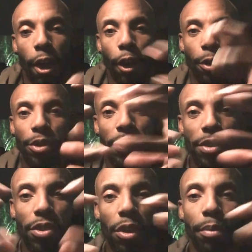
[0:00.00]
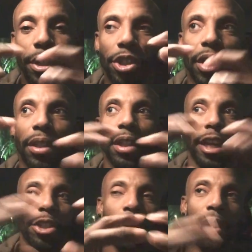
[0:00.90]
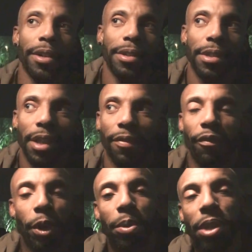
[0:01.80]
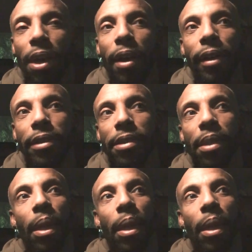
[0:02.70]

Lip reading: host so much electrons and photons?